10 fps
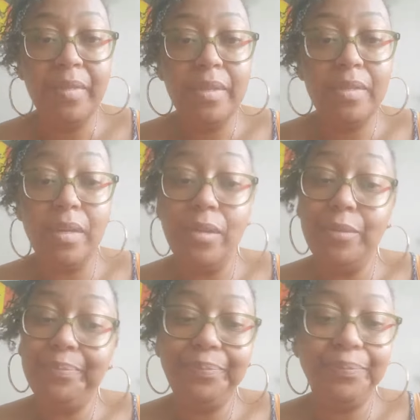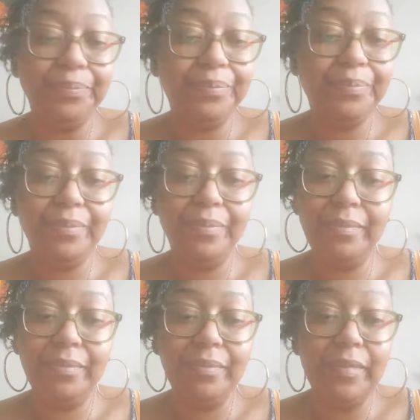So,
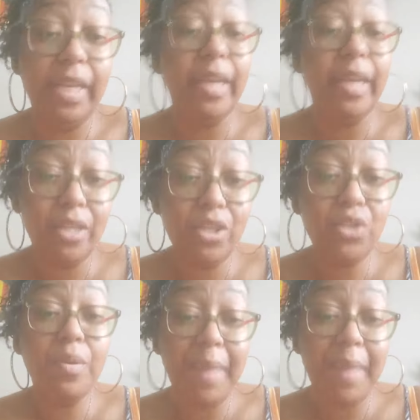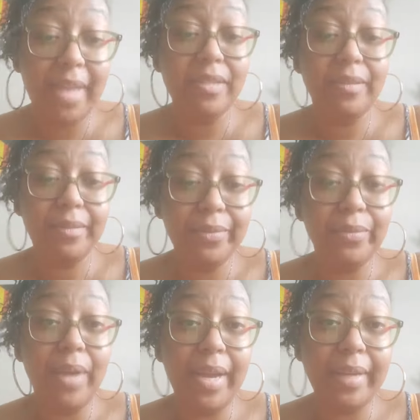yeah, could you imagine?
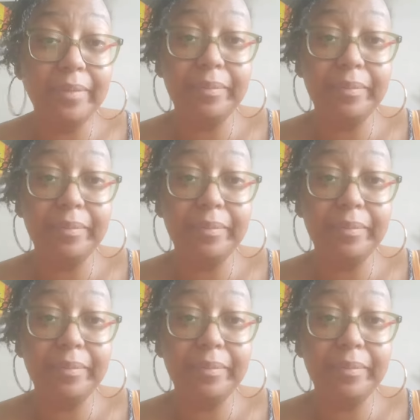Right.